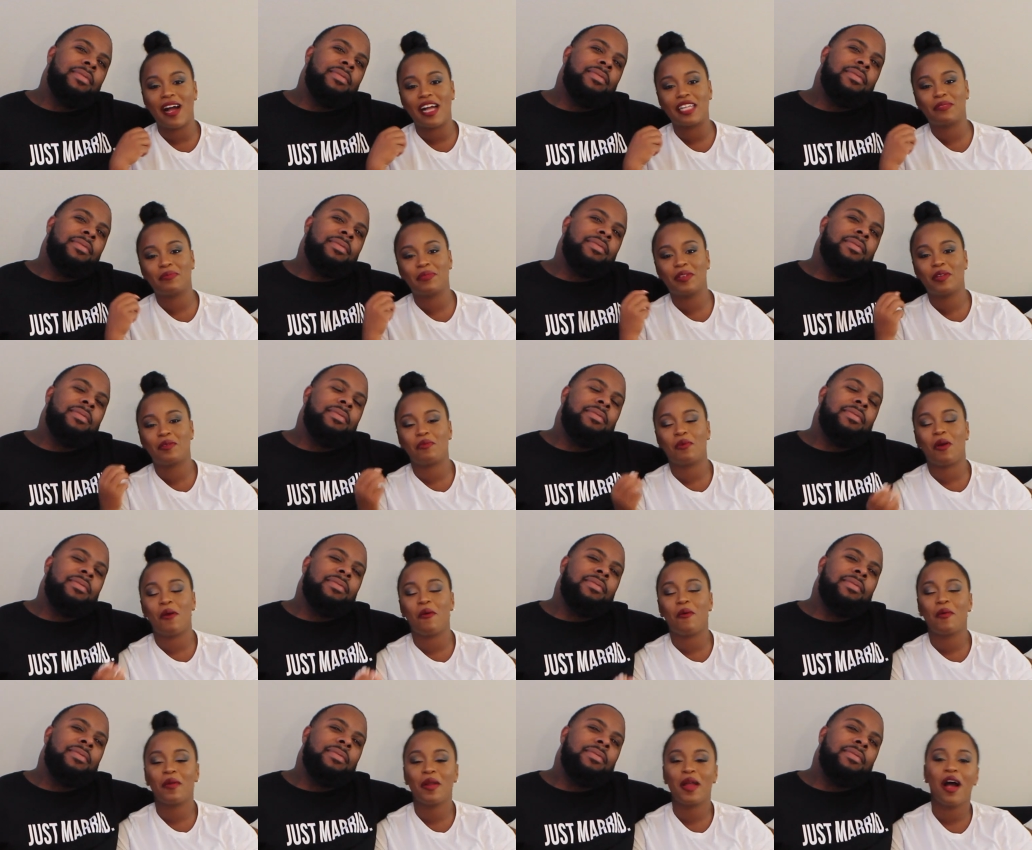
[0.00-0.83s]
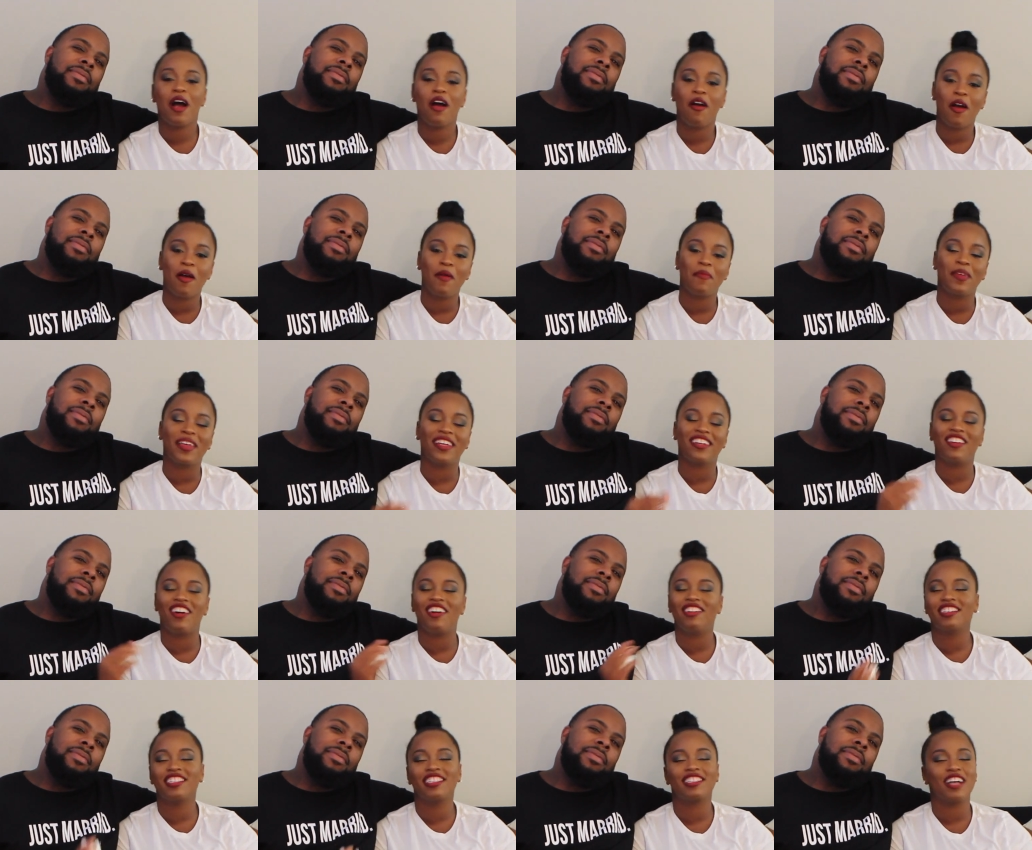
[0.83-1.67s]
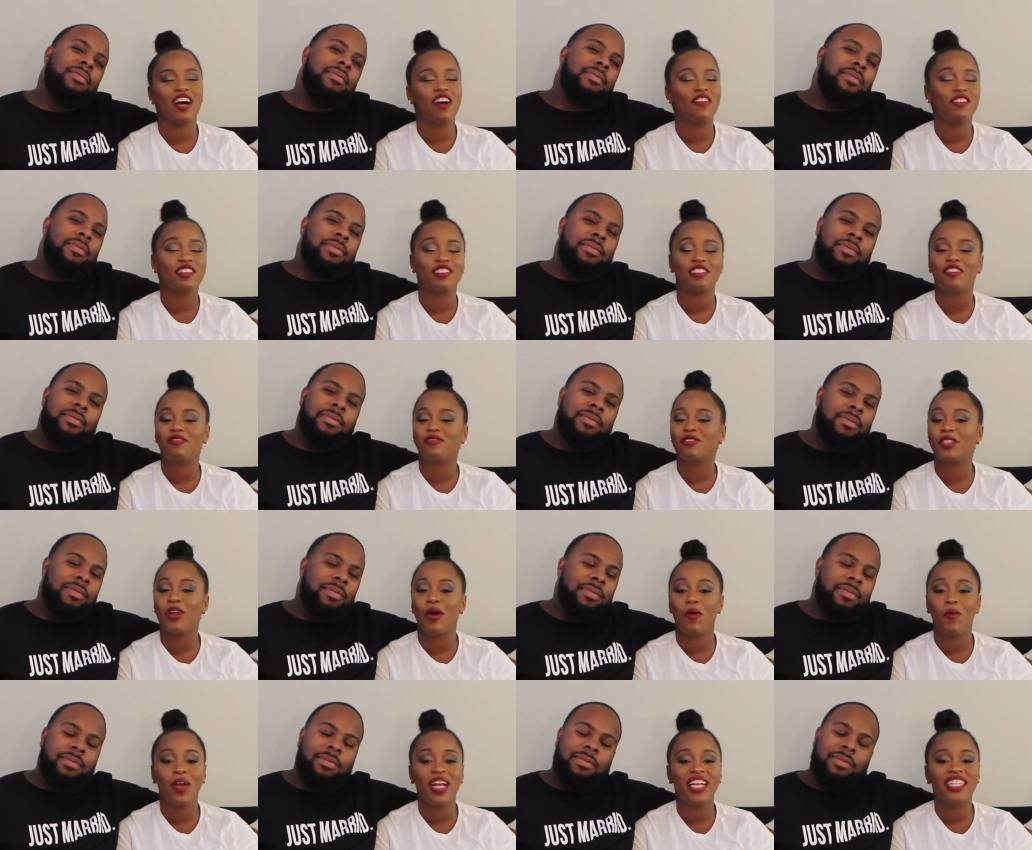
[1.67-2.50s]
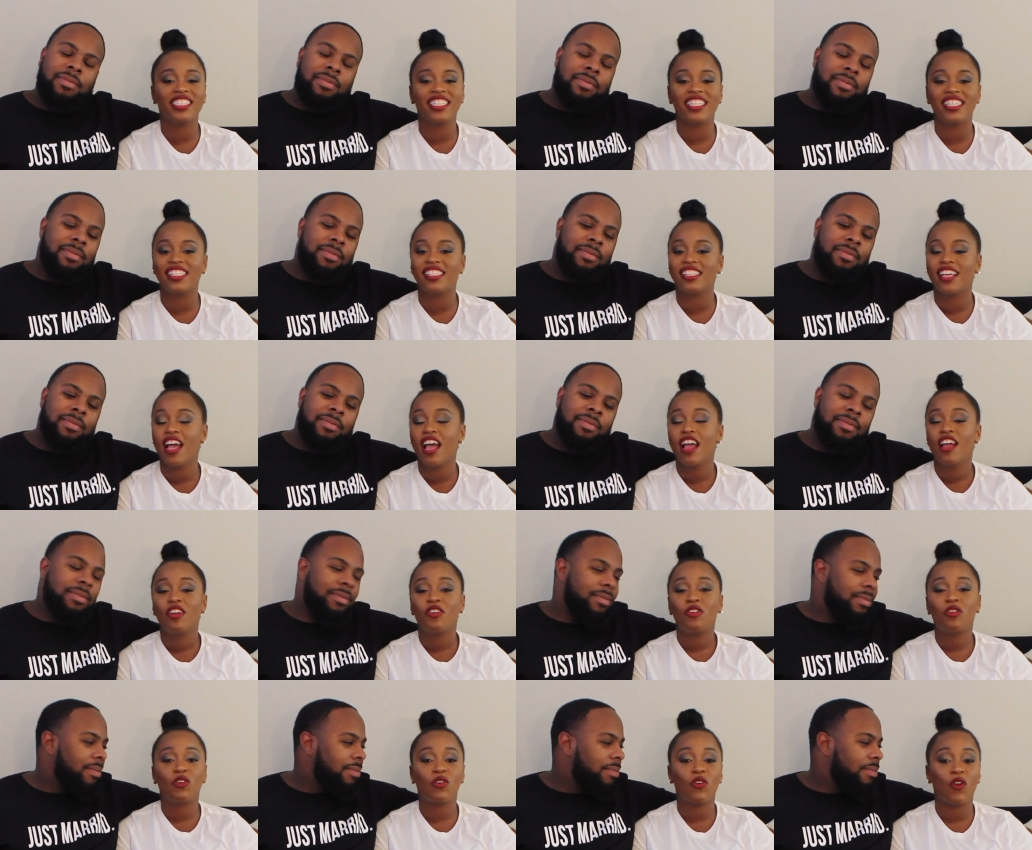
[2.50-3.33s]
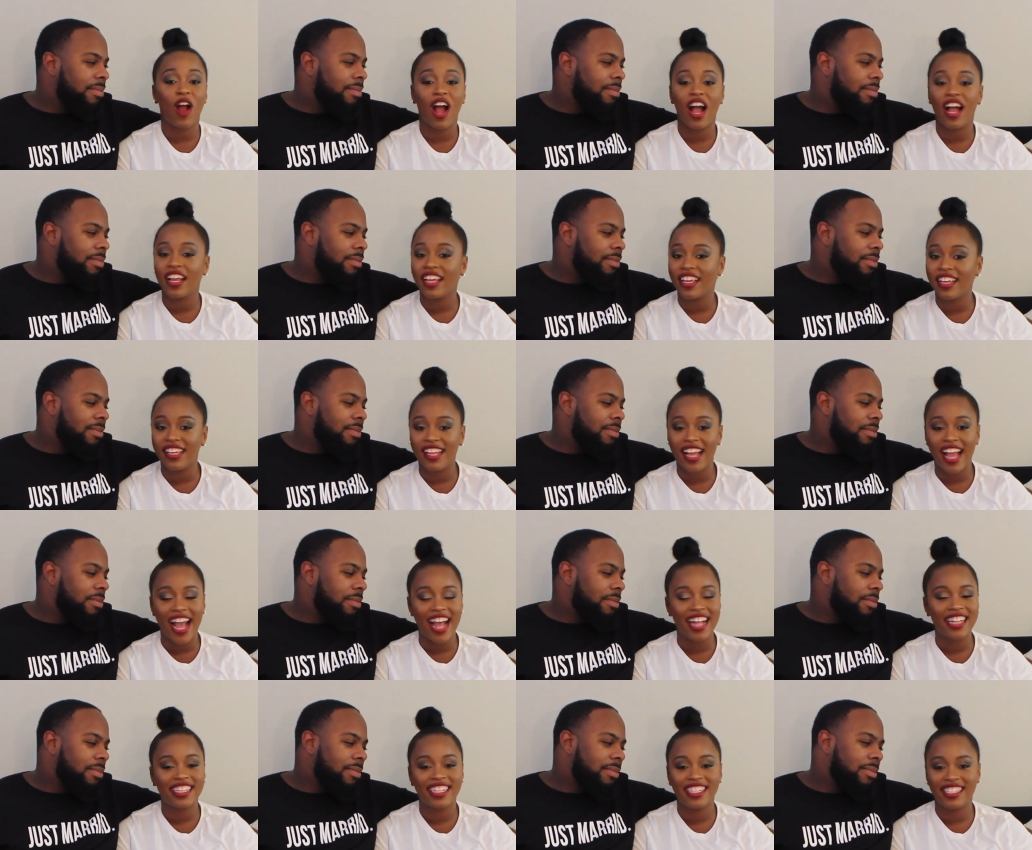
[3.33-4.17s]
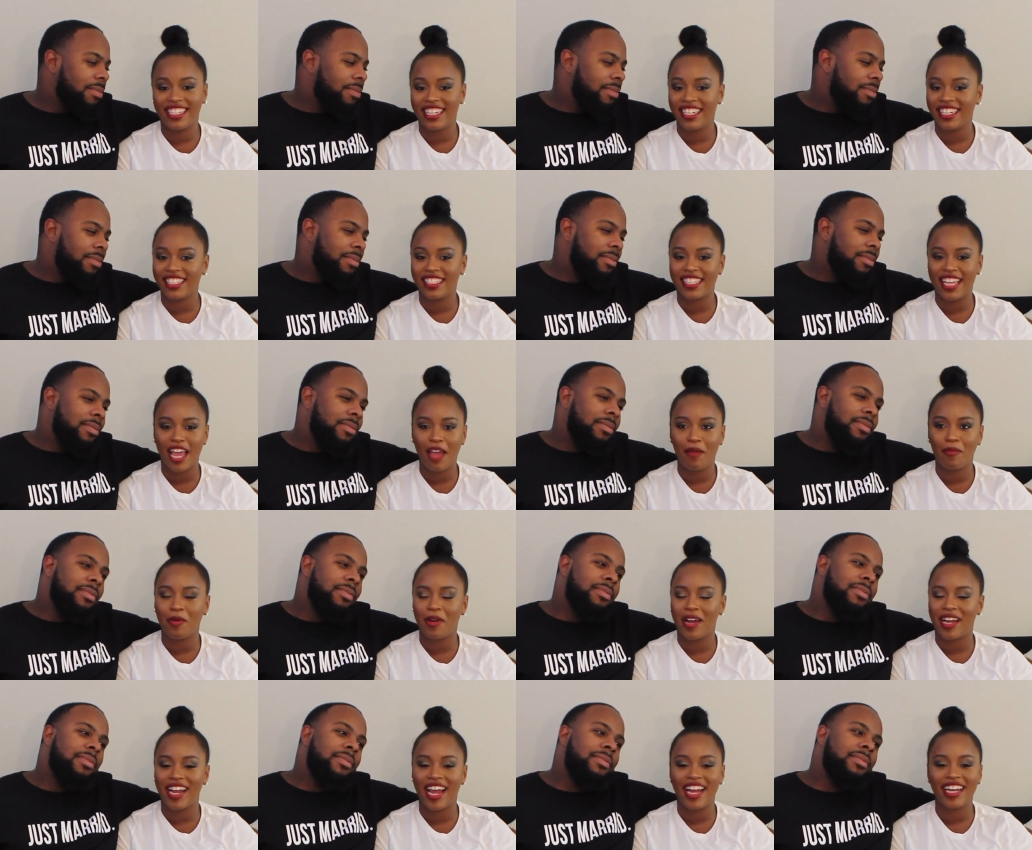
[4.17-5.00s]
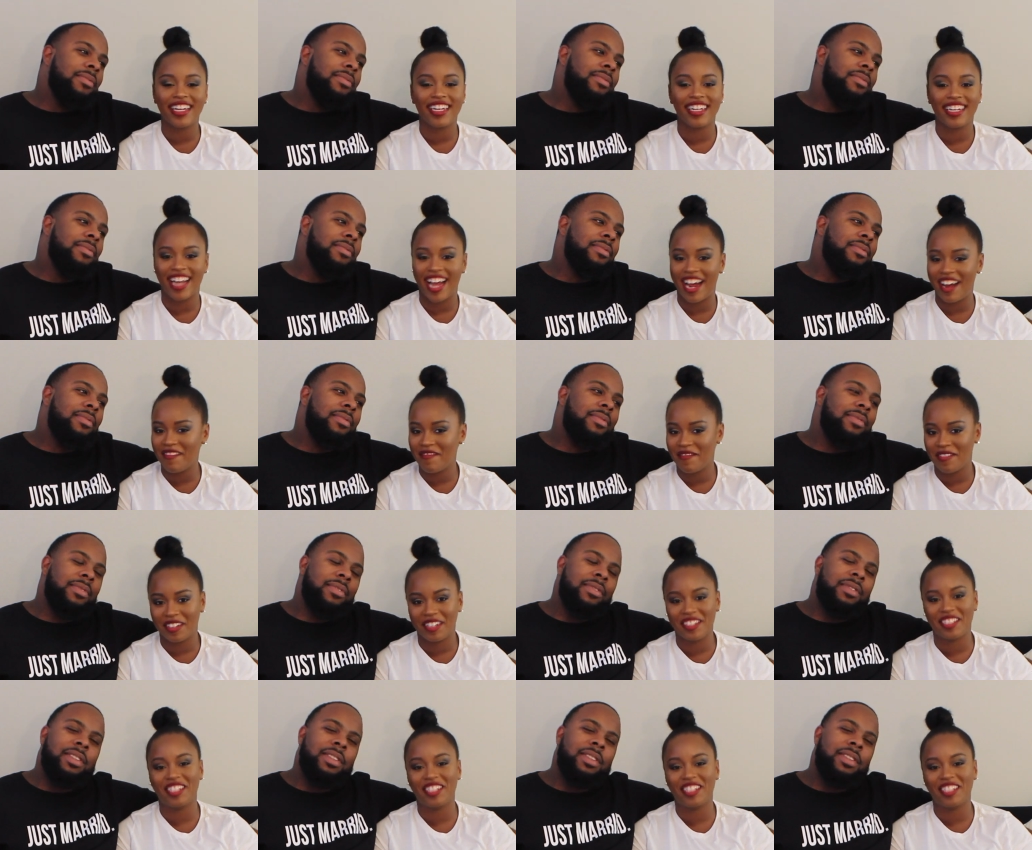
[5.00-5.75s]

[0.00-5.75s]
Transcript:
Speaker 1: watched me growing up and all this other stuff. So we hmm. just crying at the dinner table and I did not want